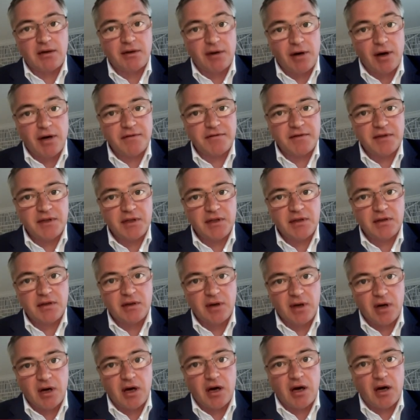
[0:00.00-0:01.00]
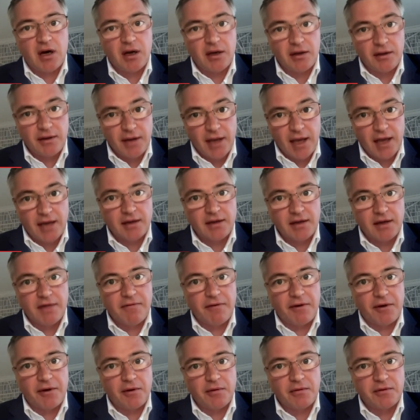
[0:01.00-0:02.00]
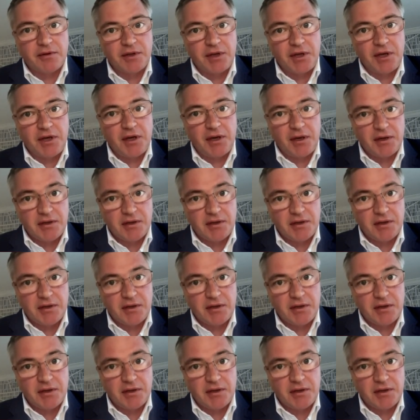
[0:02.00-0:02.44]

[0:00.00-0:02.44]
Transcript: drafted, uh, that difficulty